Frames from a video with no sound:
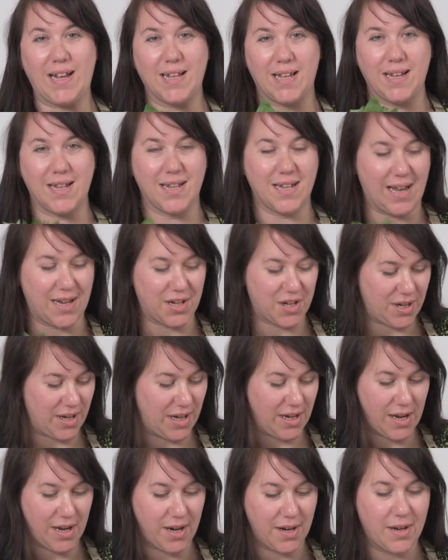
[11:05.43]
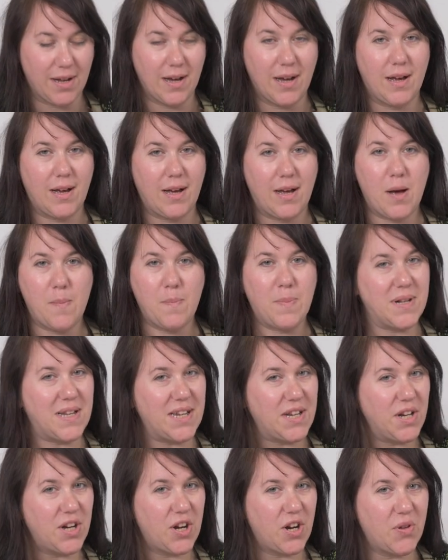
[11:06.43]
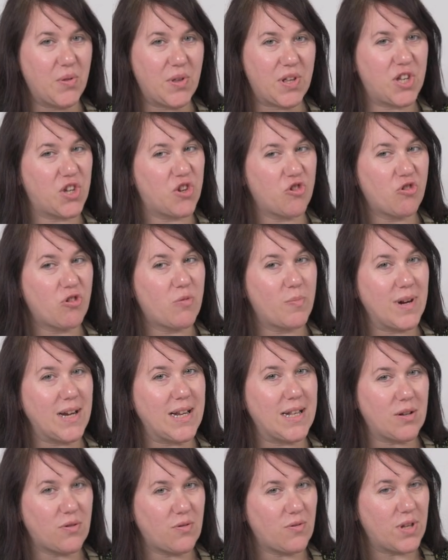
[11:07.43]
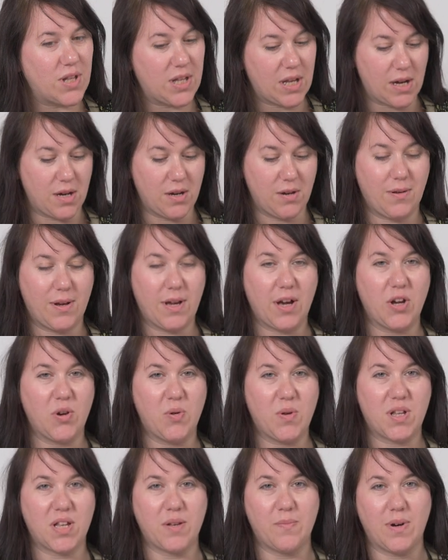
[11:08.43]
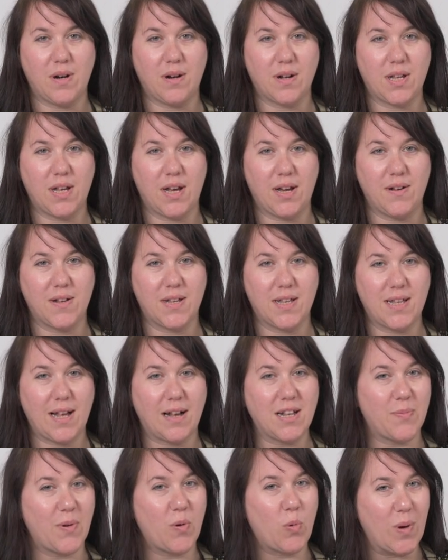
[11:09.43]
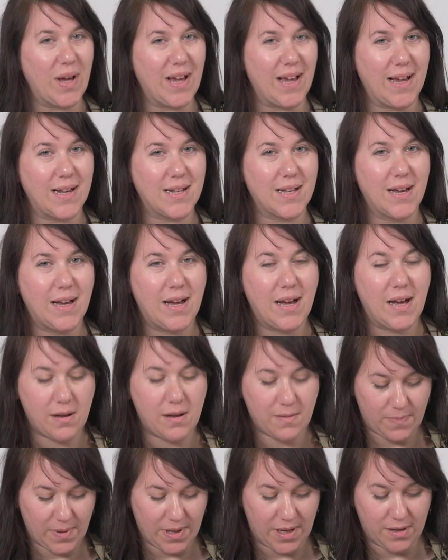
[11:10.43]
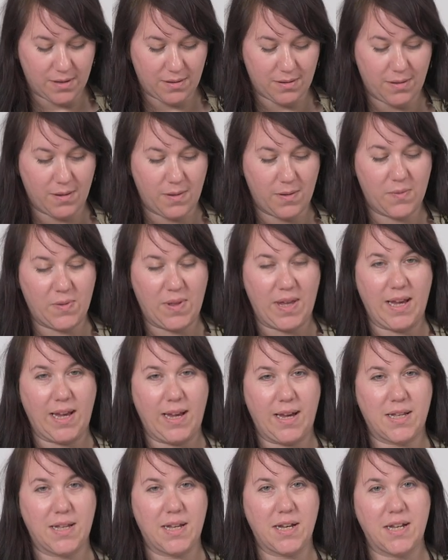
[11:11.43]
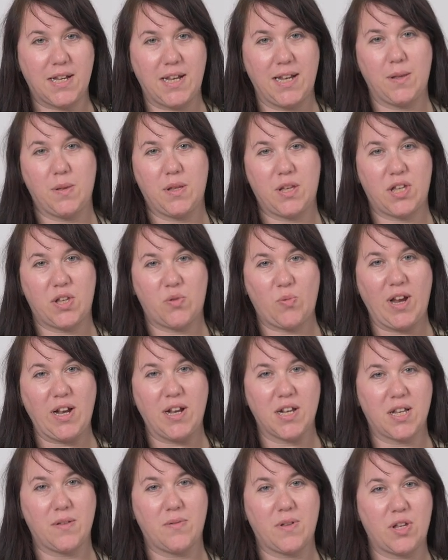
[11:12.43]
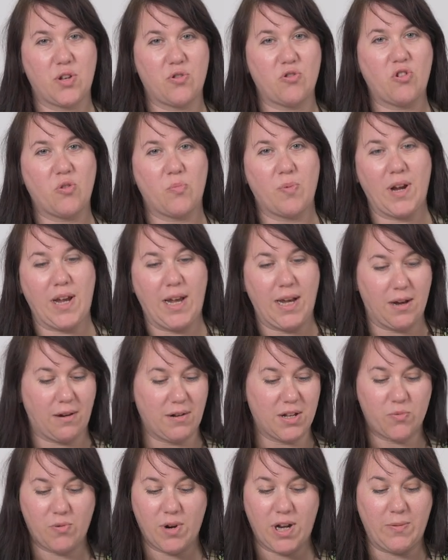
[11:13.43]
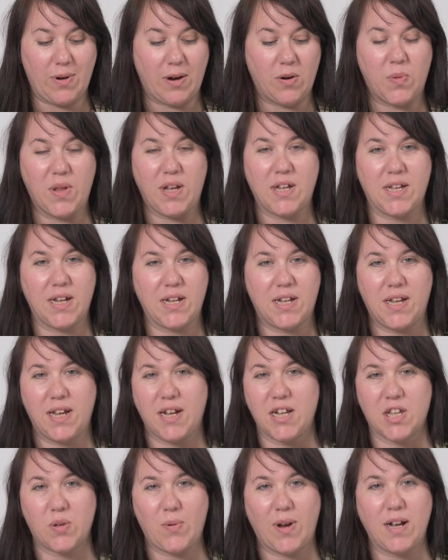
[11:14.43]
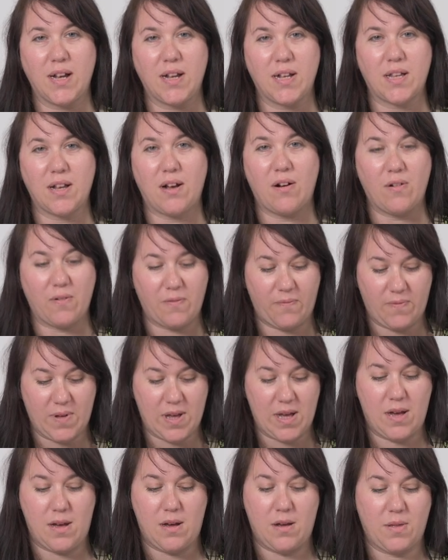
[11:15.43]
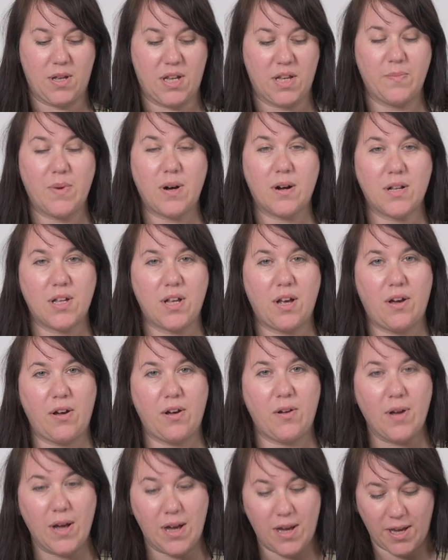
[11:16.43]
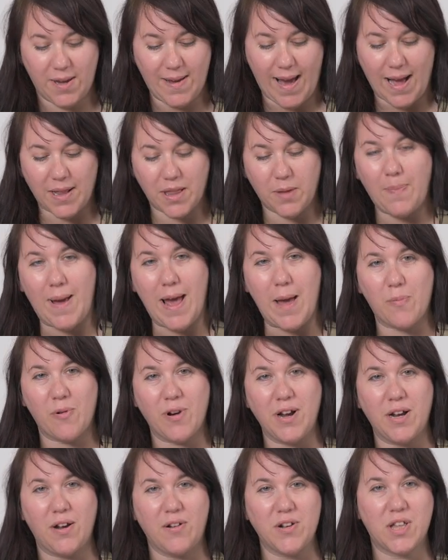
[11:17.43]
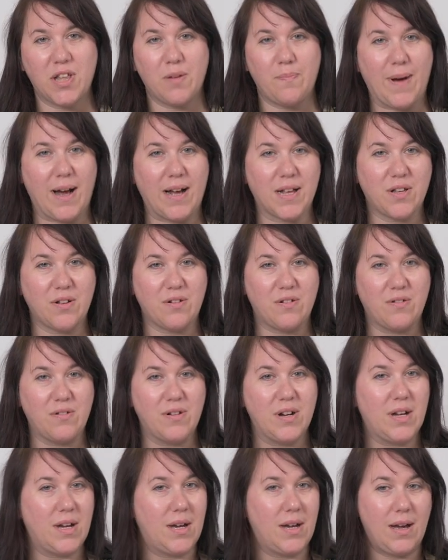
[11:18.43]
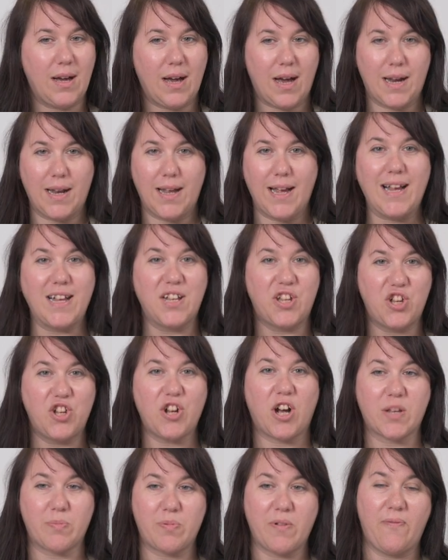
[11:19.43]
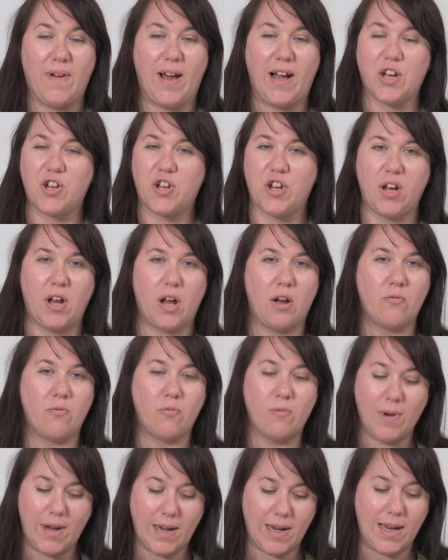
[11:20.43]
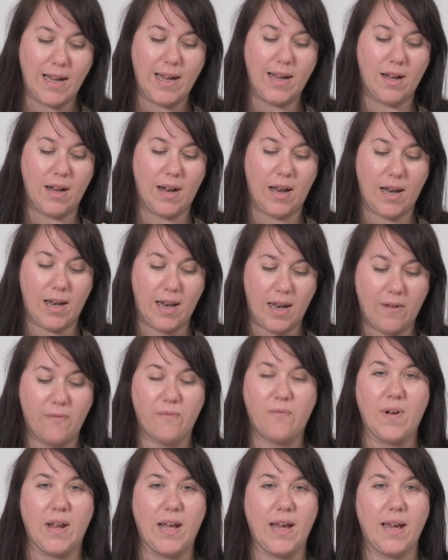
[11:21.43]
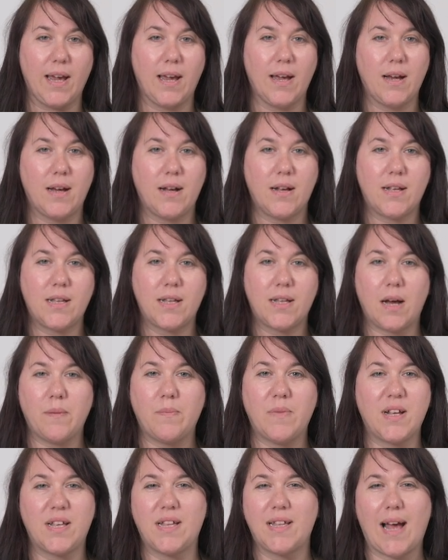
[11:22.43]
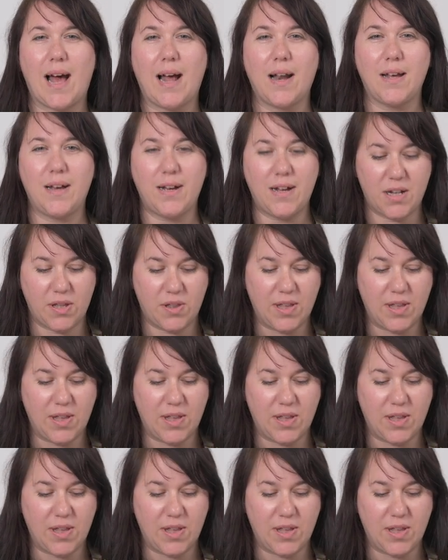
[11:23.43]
It's internationally known. But did you know that strawberries also go with tomatoes? Sounds a bit weird, but the acidity and the sweetness of the strawberry goes really well with the acidity and sweetness of the tomato. You add the peppery notes of the basil, and it is just perfection. A really lovely summer salad.